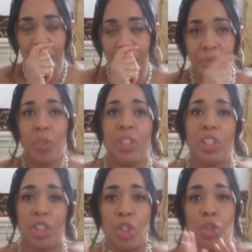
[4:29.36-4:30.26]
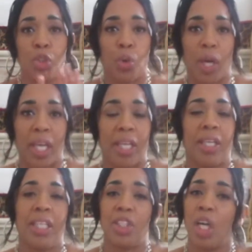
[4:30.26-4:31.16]
you can just enjoy
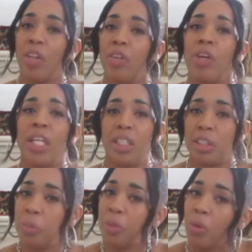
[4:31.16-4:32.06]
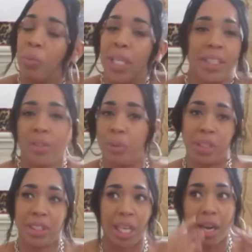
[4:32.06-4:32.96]
each other and just be romantic with
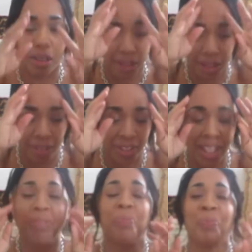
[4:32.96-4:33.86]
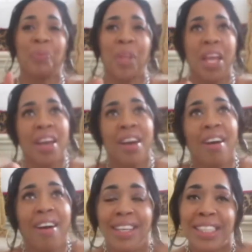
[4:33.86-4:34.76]
the stars and everything.
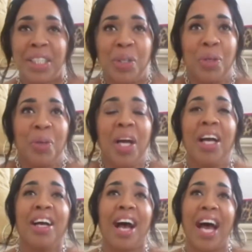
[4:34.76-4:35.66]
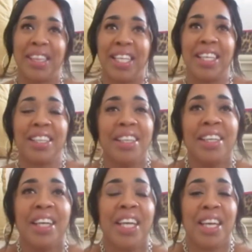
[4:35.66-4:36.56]
Also, I think
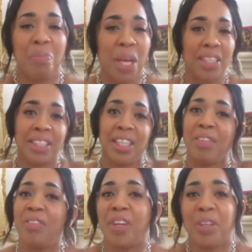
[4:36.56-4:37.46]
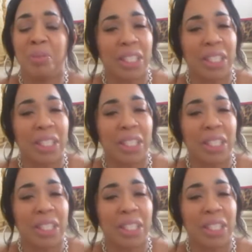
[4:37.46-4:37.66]
it makes it a very